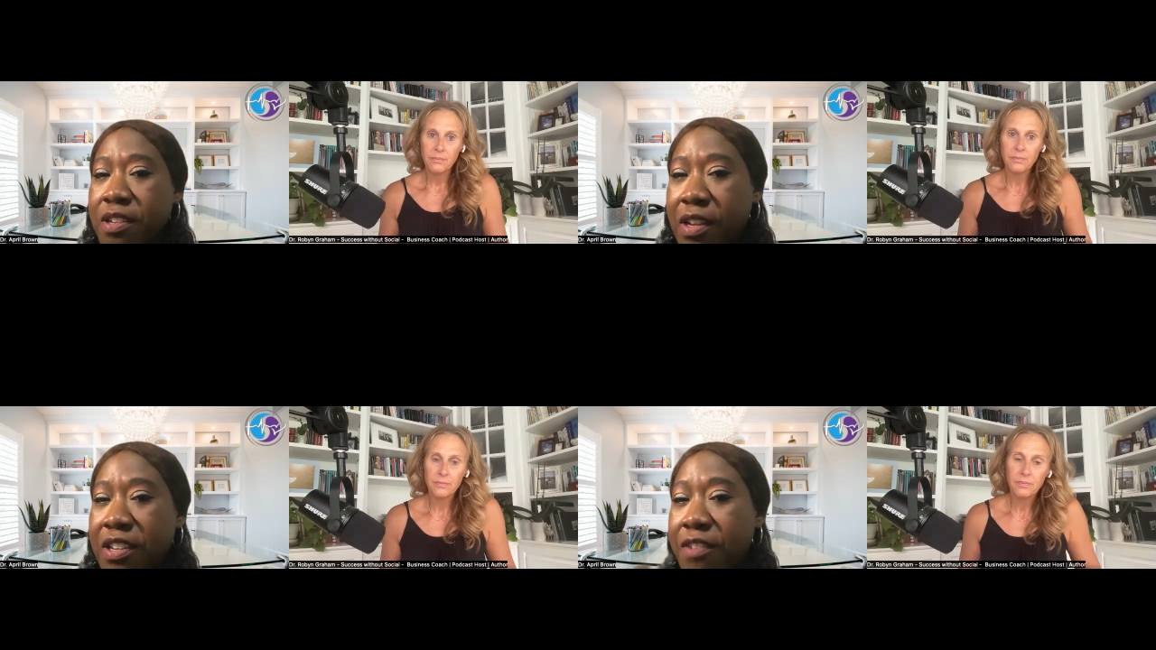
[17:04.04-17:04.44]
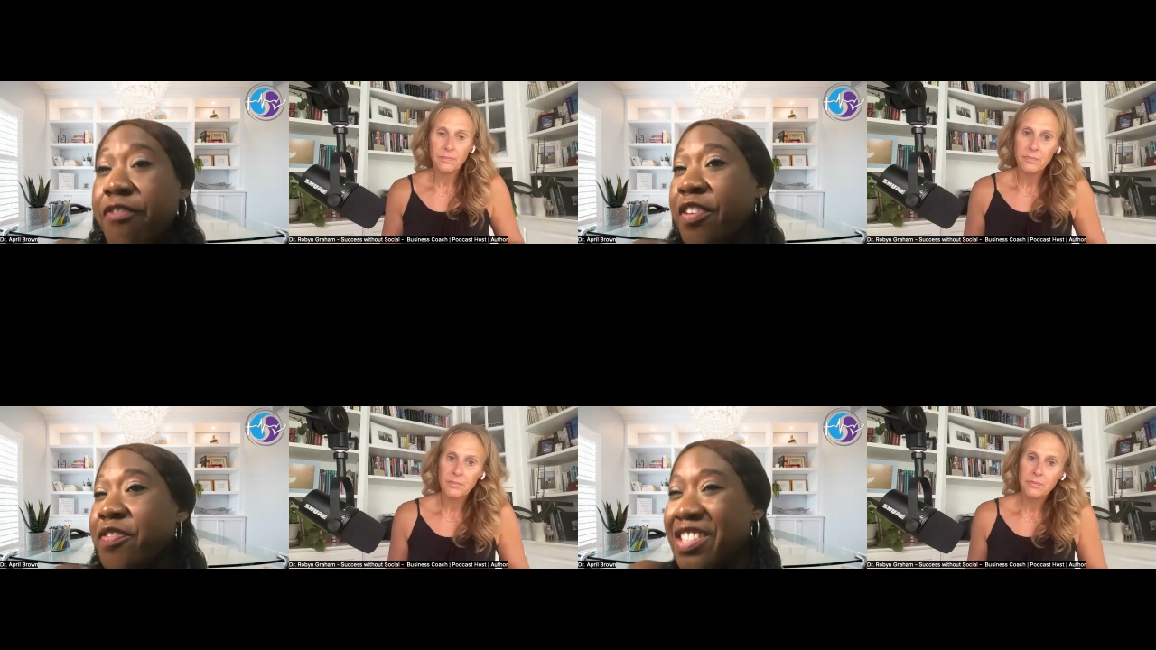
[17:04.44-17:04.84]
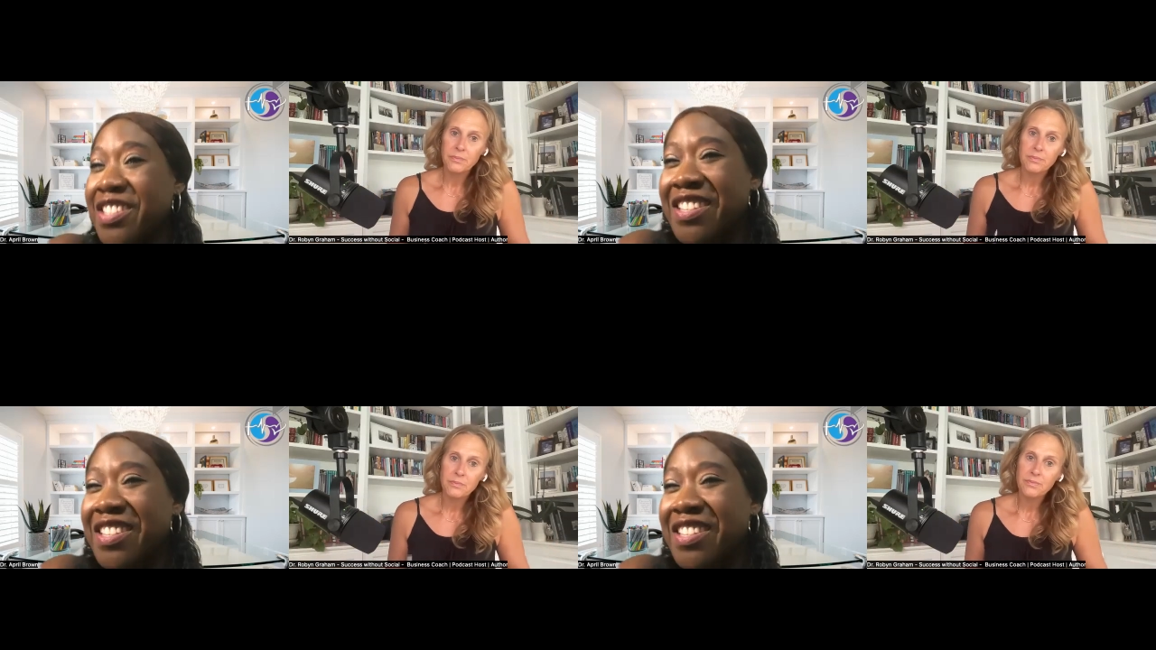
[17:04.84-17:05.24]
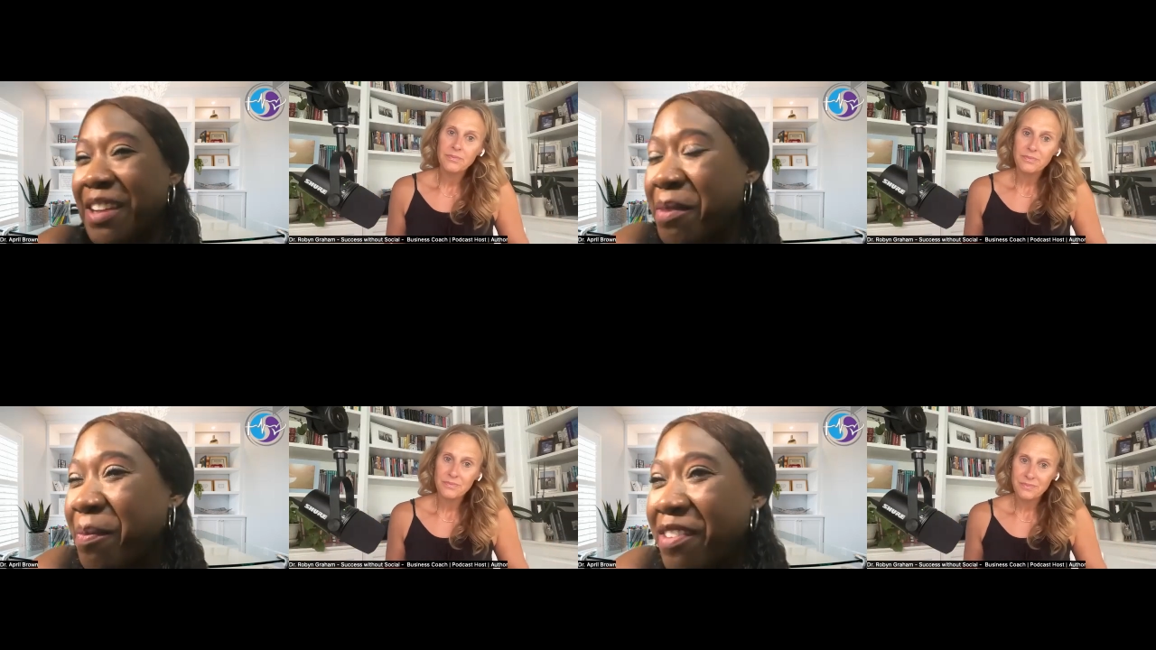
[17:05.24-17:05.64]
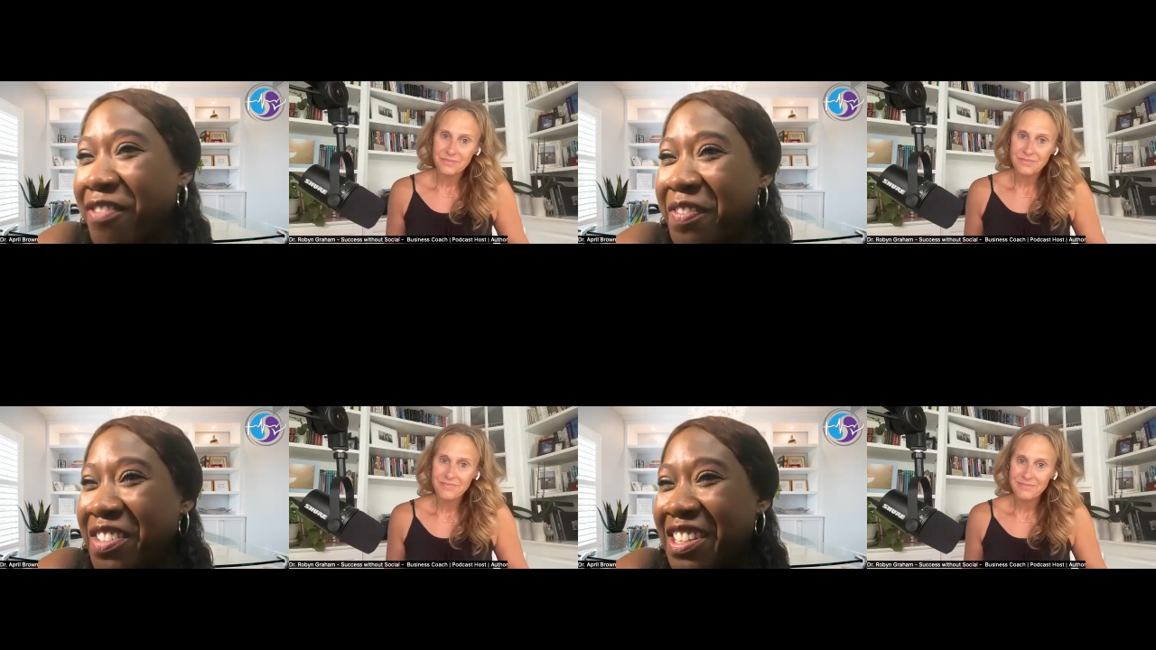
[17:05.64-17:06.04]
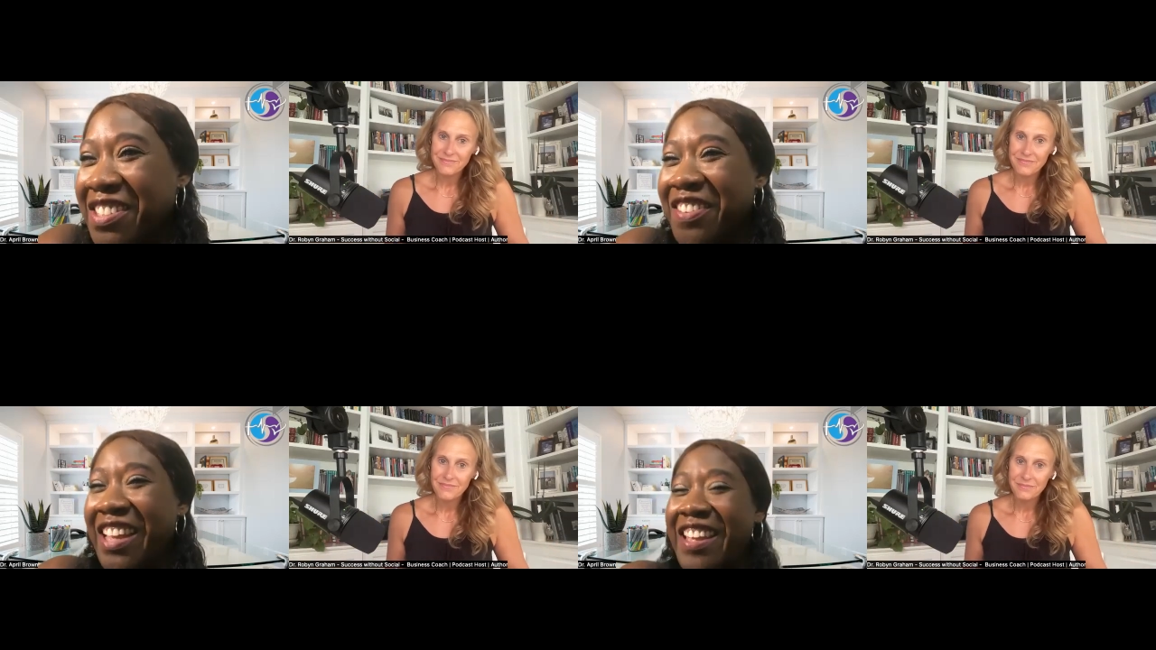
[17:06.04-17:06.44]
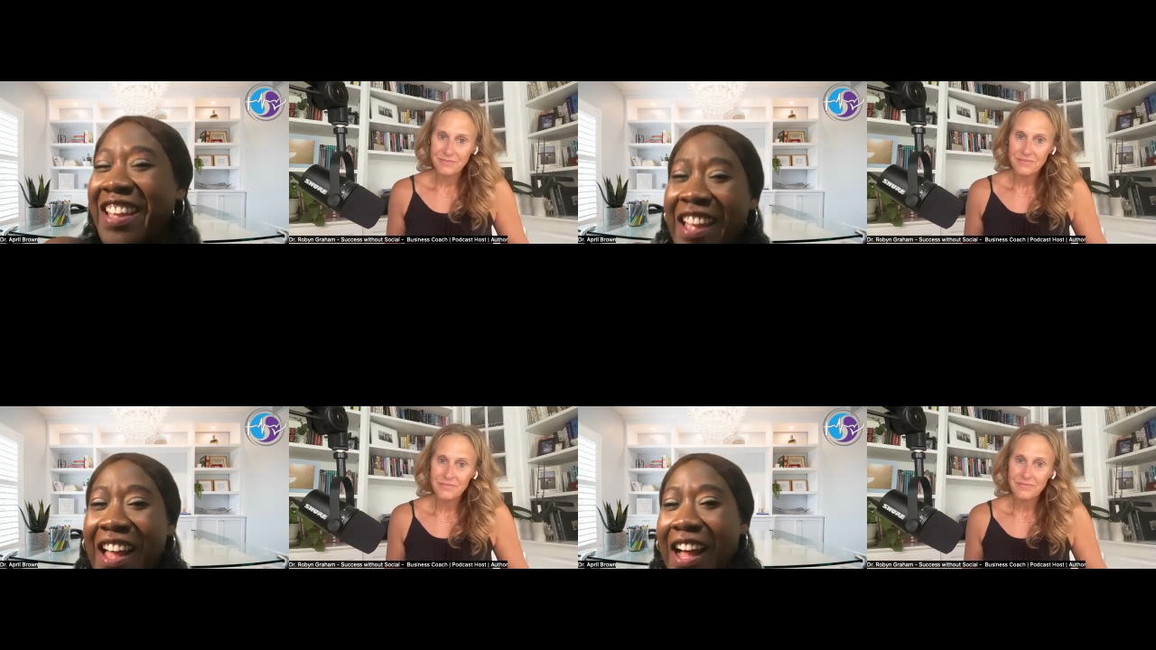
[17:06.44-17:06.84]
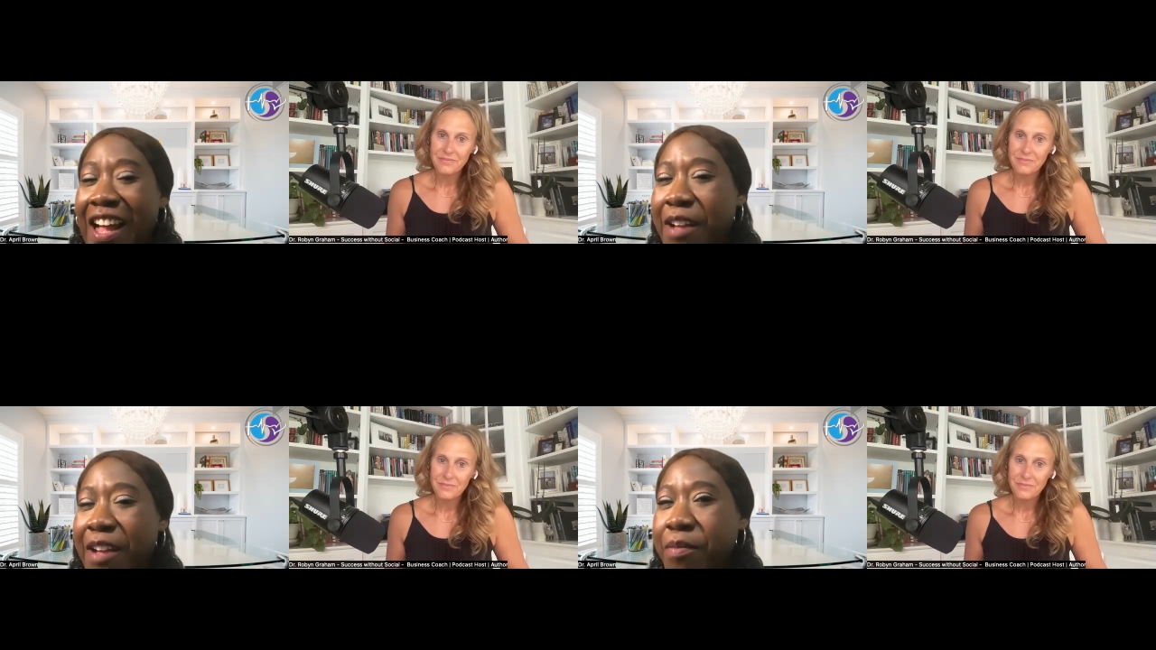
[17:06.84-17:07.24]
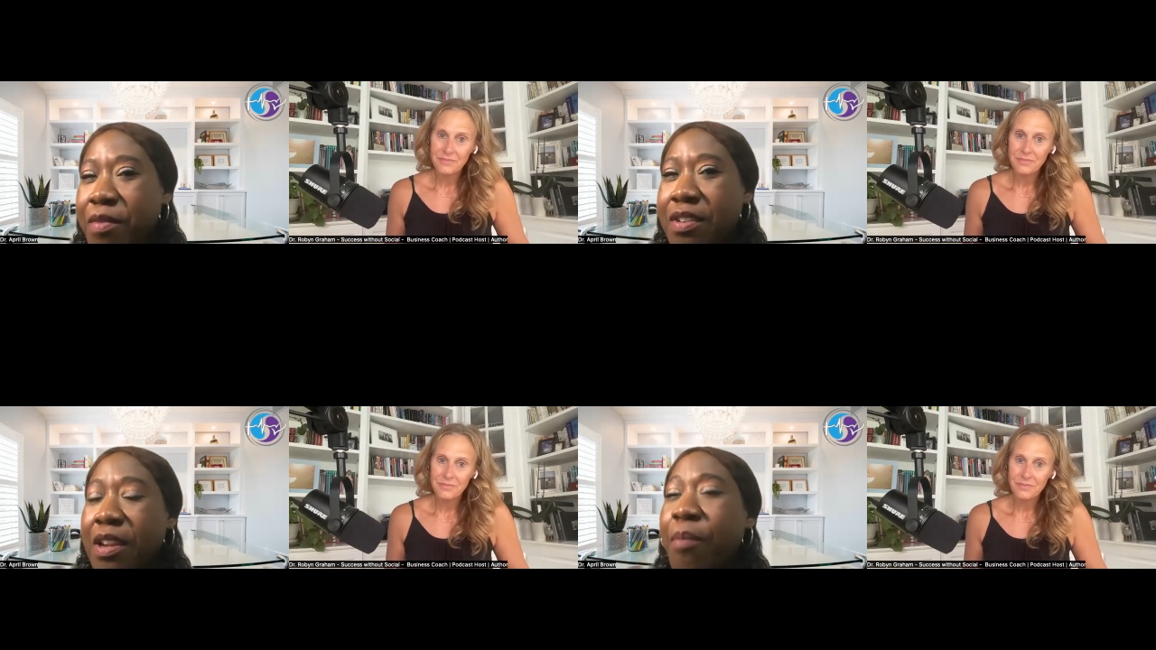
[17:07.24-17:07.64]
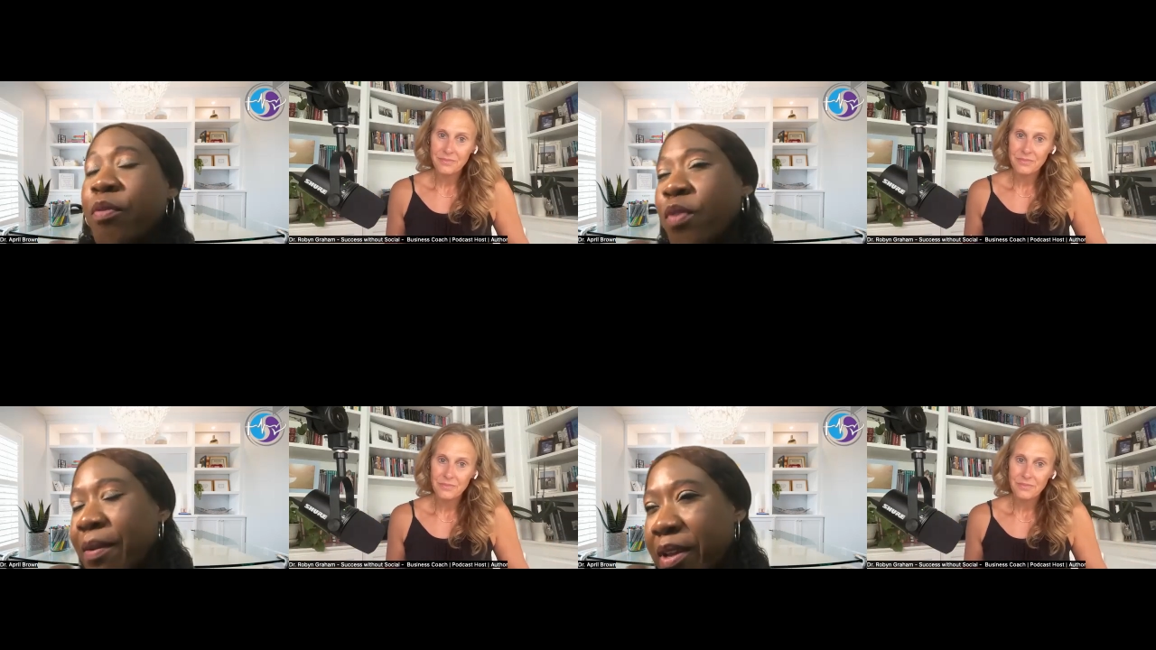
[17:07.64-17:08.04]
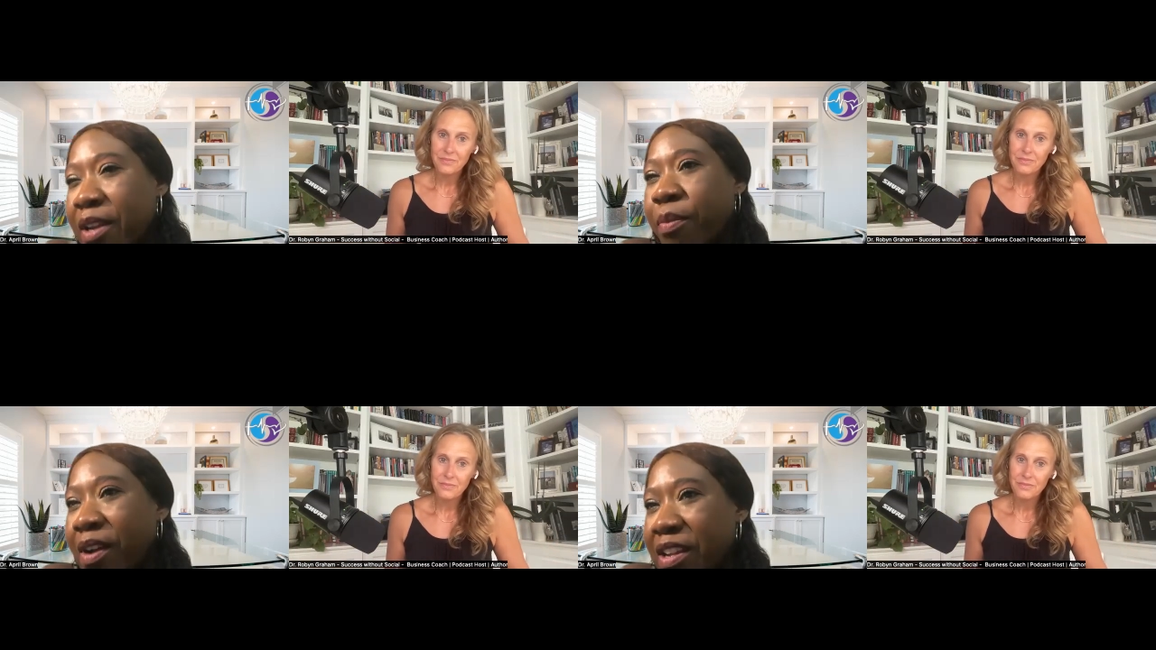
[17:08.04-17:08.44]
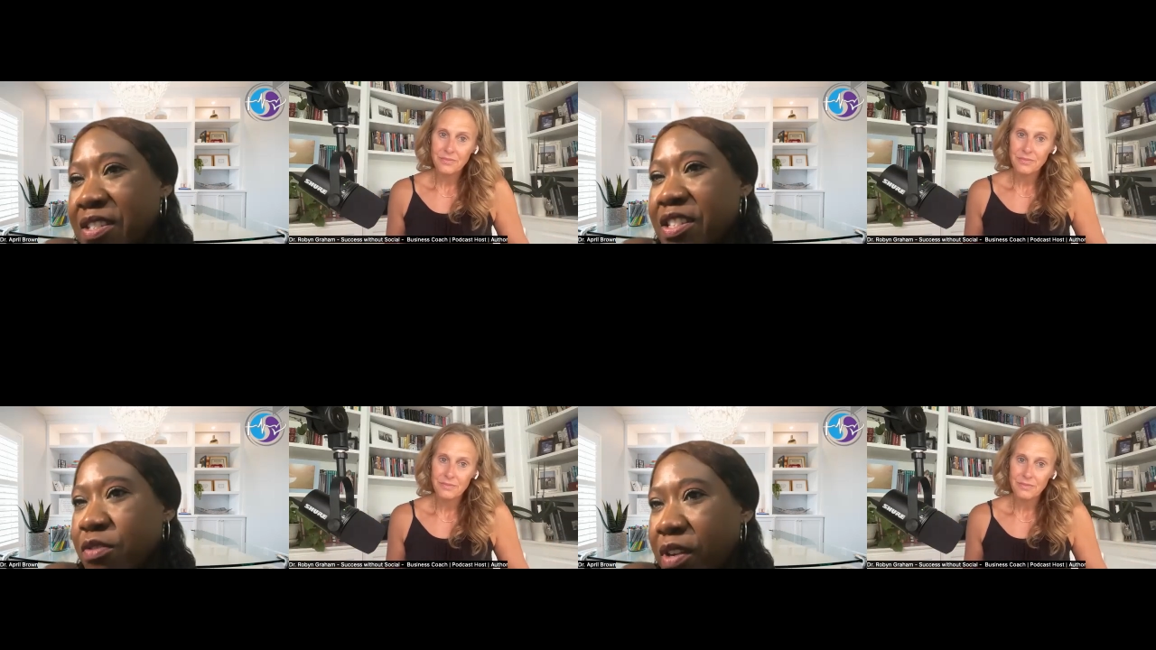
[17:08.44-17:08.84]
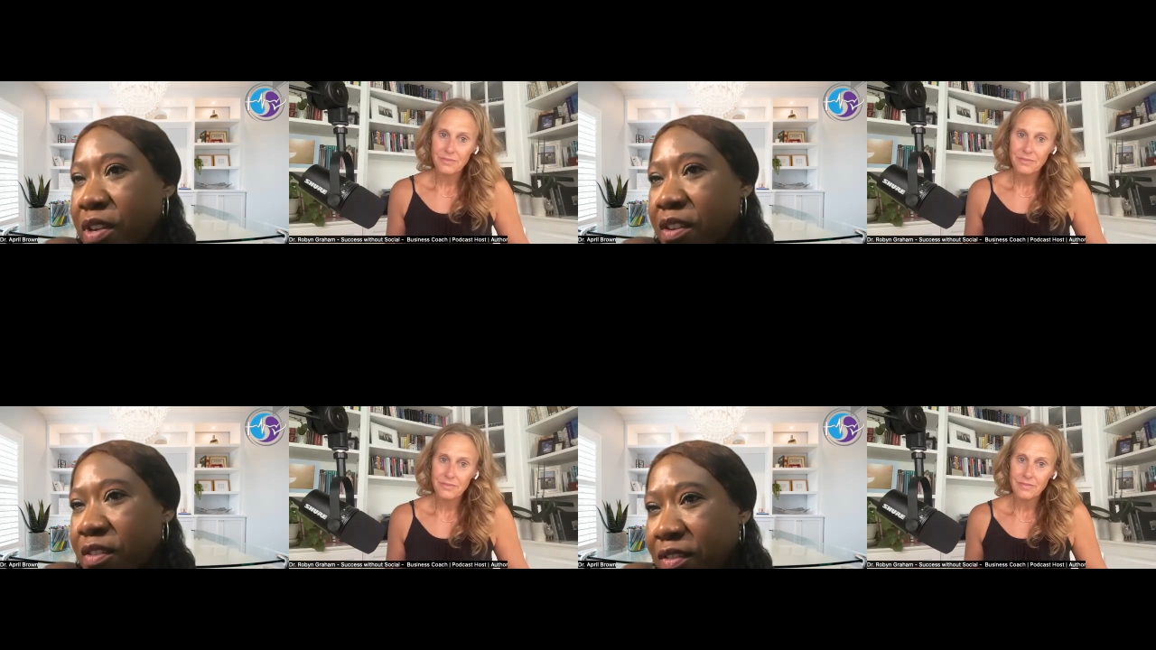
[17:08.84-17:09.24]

Speaker 1: in your 50s, and I'm in my 50s. Okay. Number one, menopause is real.